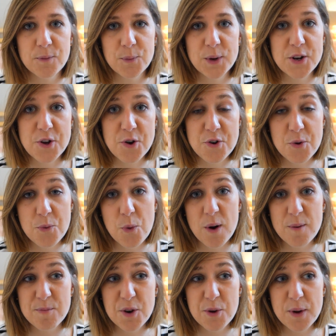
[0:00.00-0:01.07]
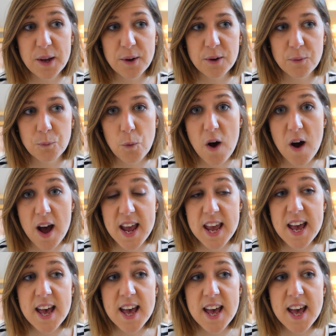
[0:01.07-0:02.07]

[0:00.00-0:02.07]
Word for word: I don't know what I'm doing and why,